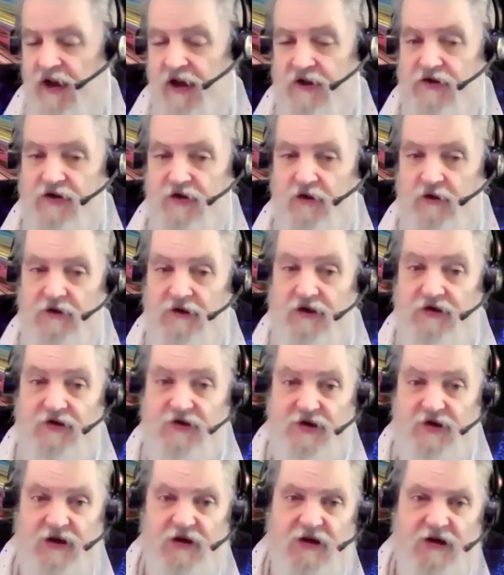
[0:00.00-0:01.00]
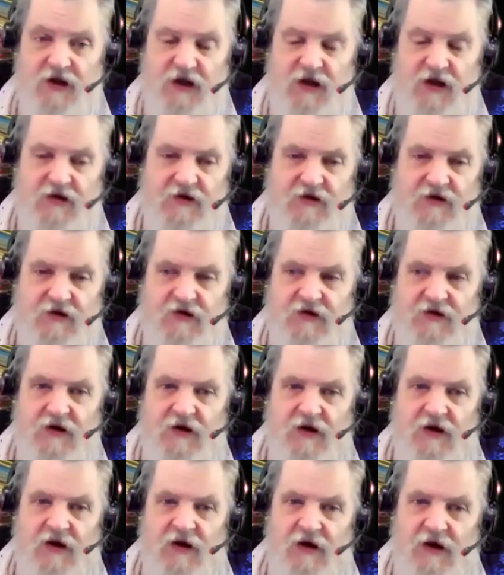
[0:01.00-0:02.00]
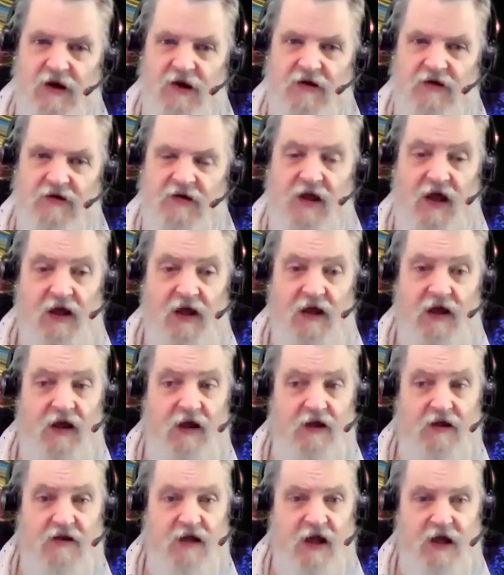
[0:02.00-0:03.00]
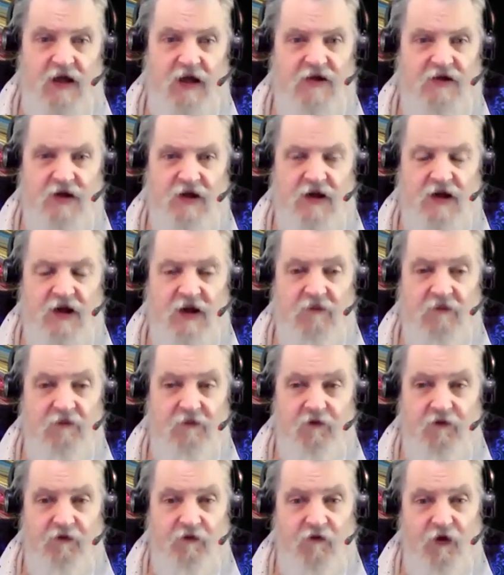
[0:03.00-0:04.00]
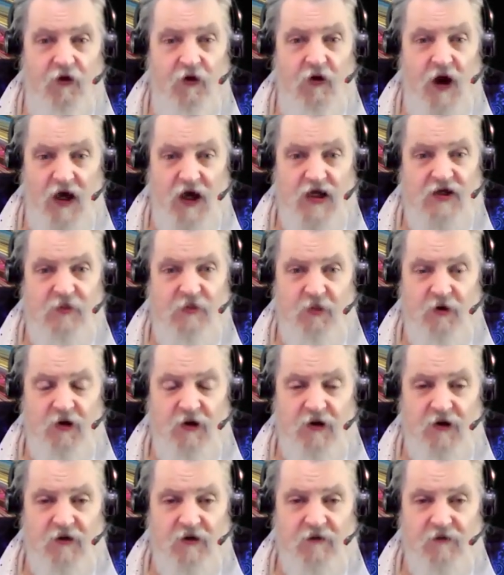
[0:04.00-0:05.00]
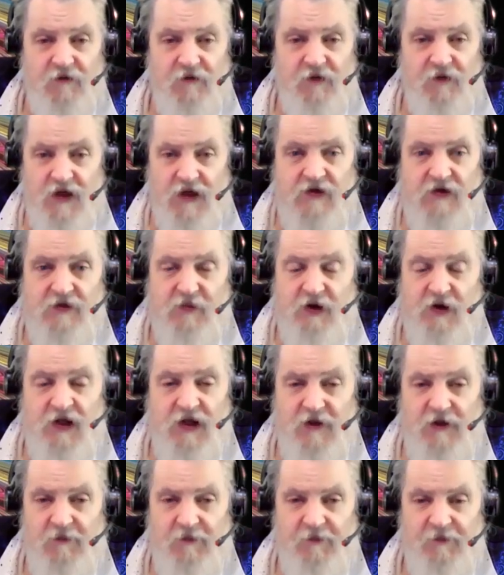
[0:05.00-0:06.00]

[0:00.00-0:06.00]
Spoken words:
So the Sidd is like, it's like a synonym for aspirant. Yes, Beena?